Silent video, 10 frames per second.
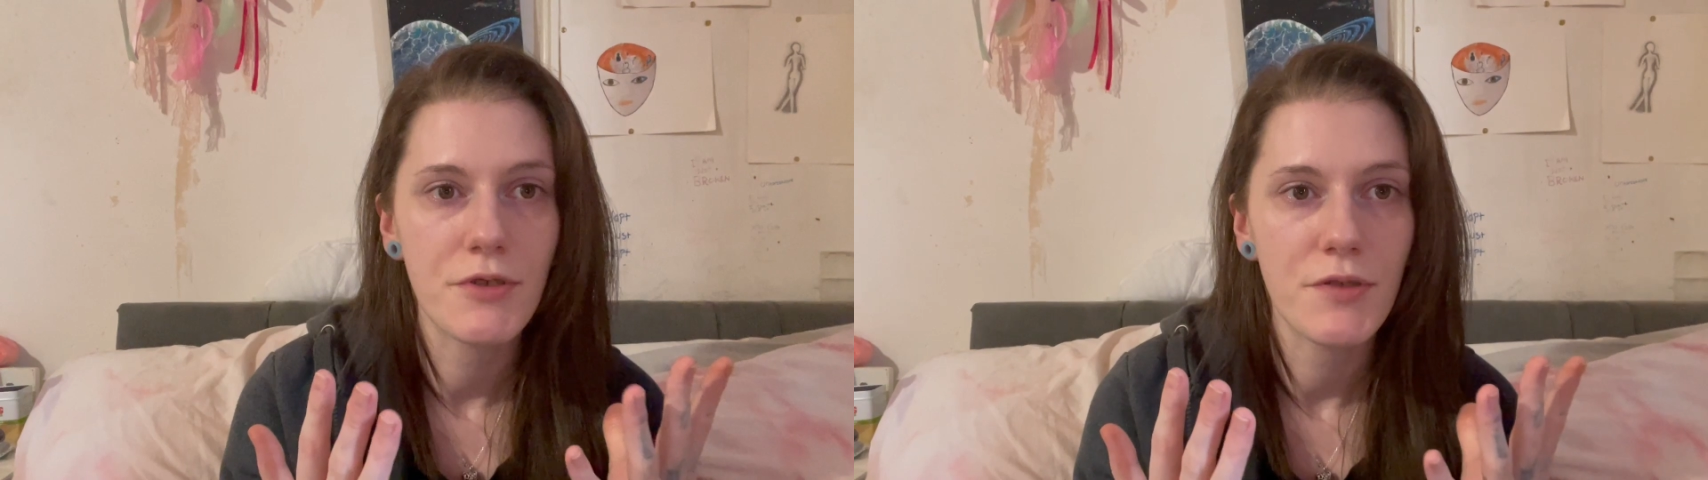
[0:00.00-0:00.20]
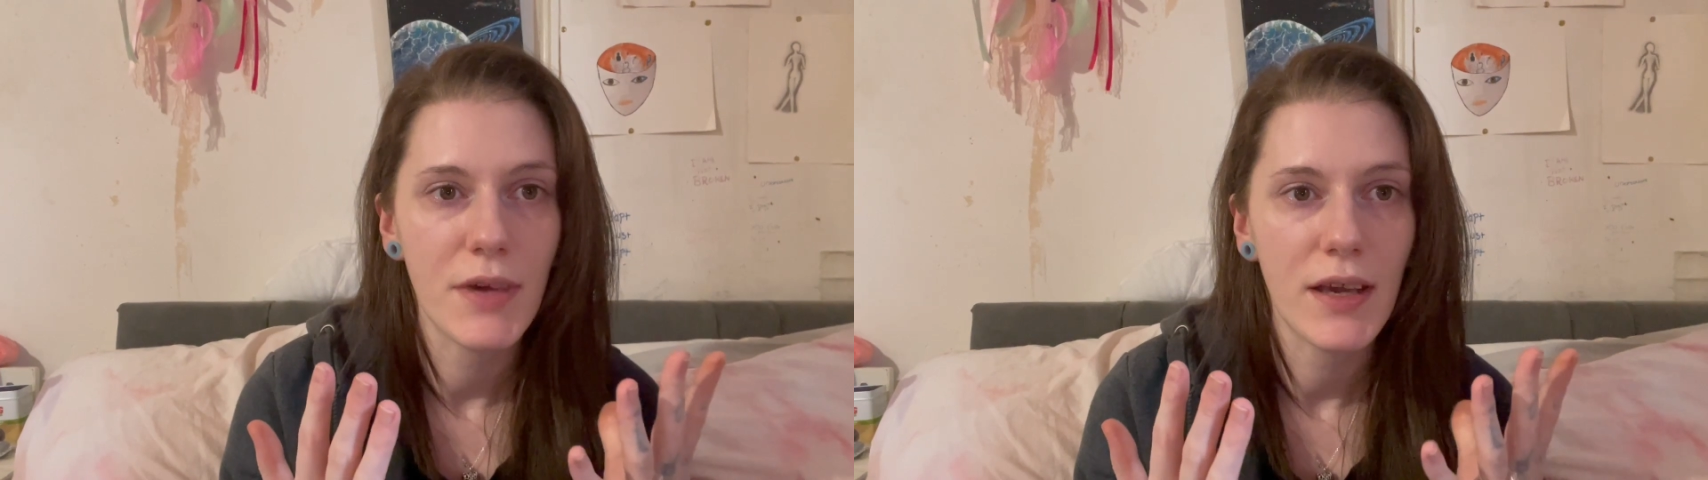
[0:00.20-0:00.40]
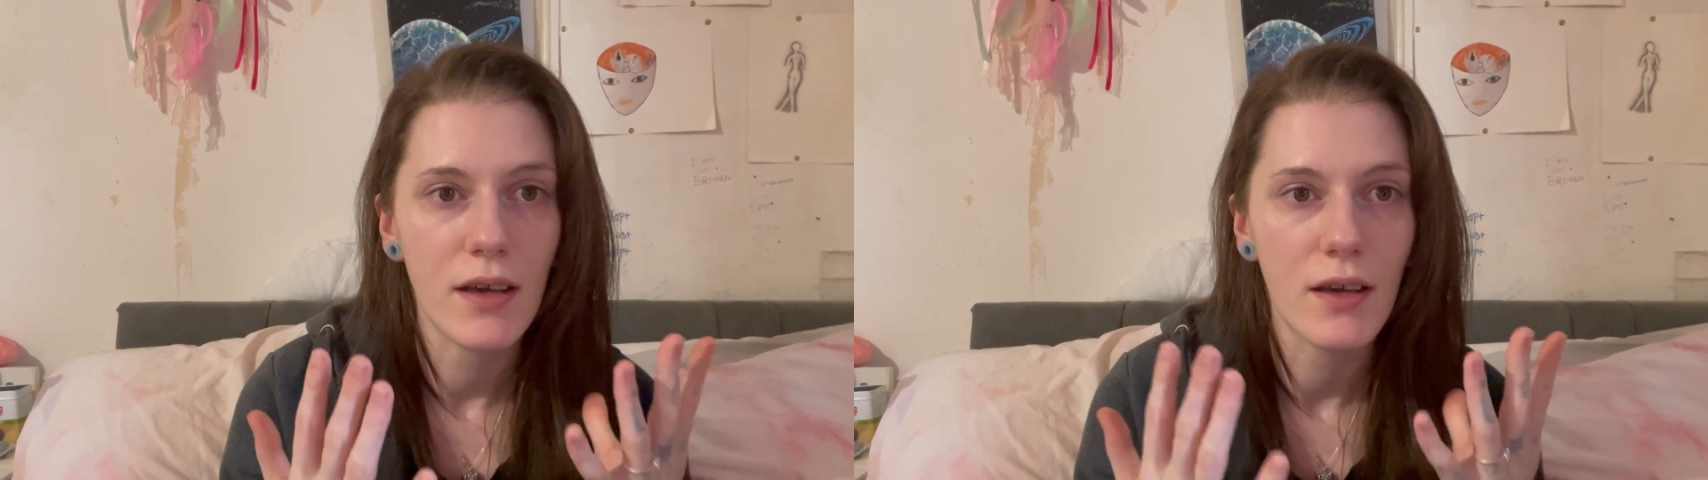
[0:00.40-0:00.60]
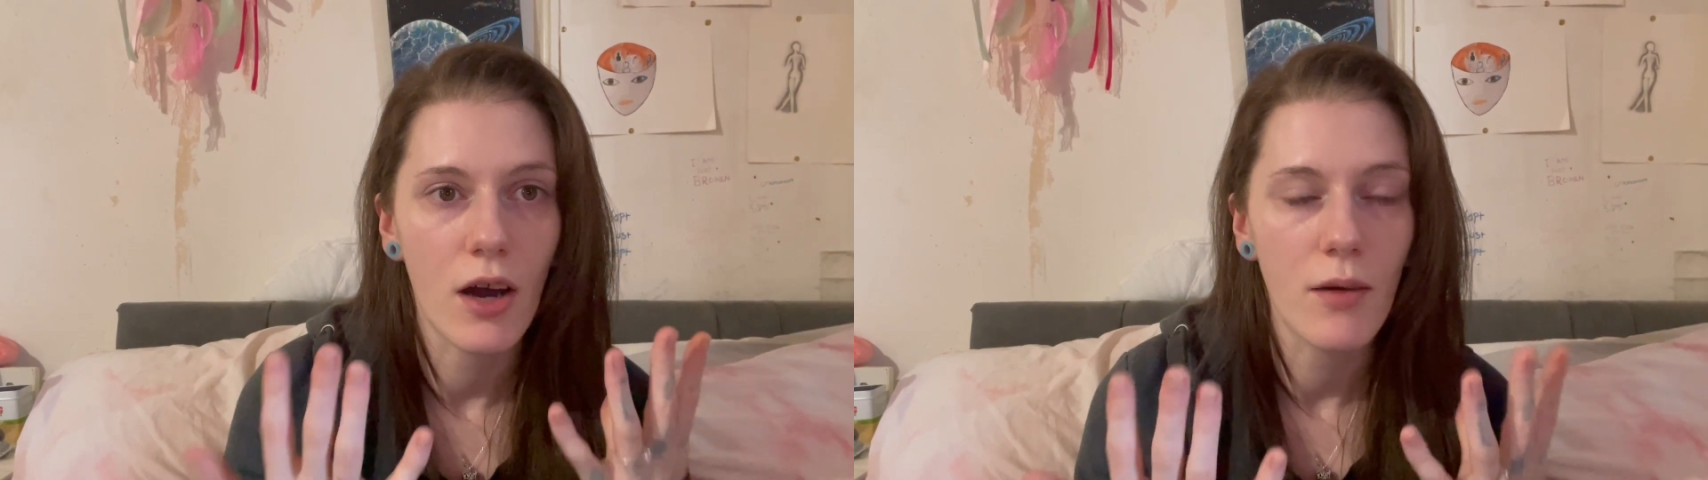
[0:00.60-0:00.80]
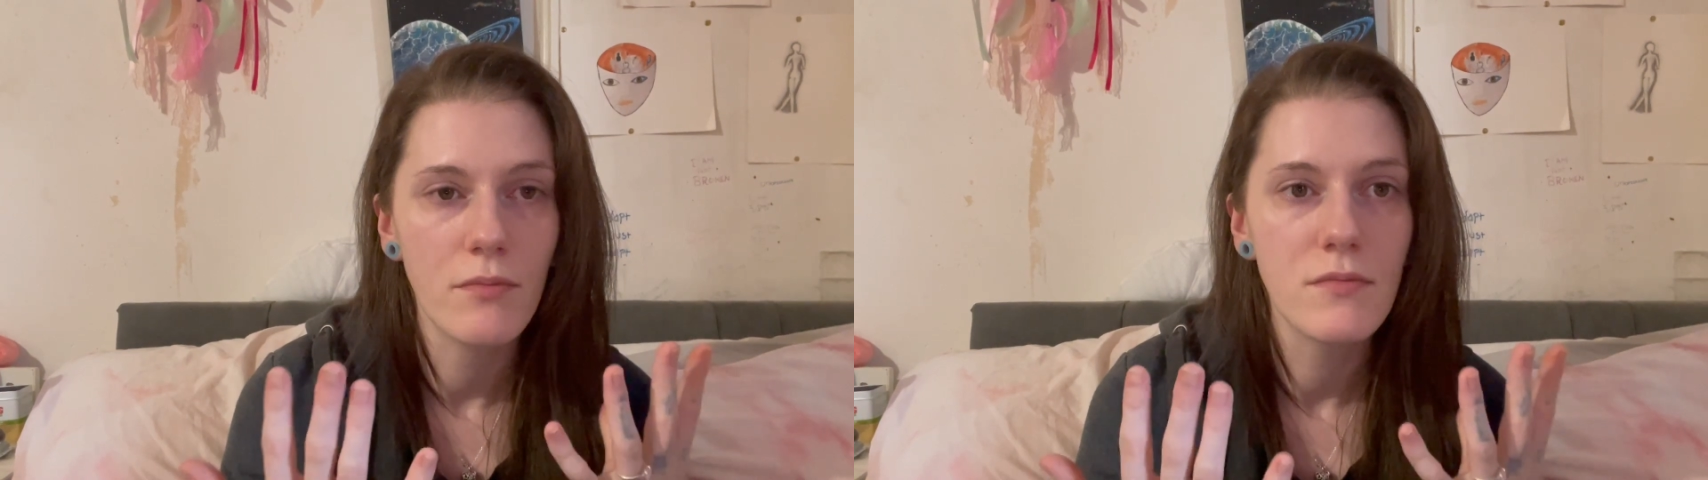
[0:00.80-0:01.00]
with my
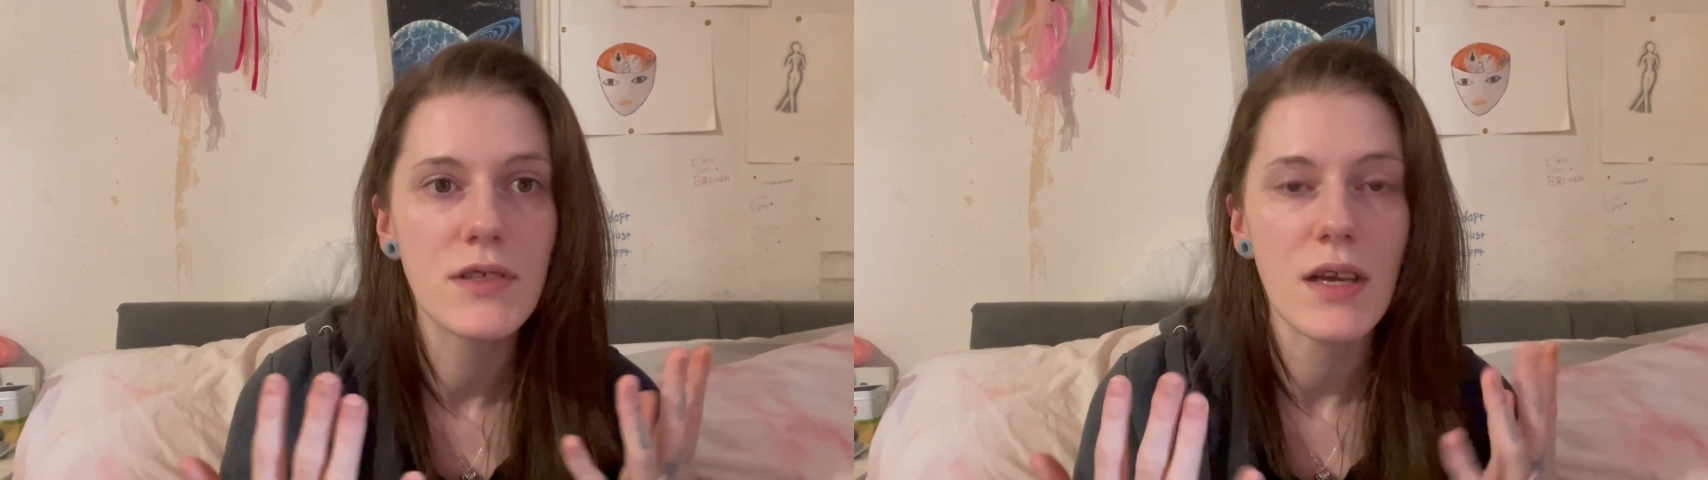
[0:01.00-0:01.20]
gums.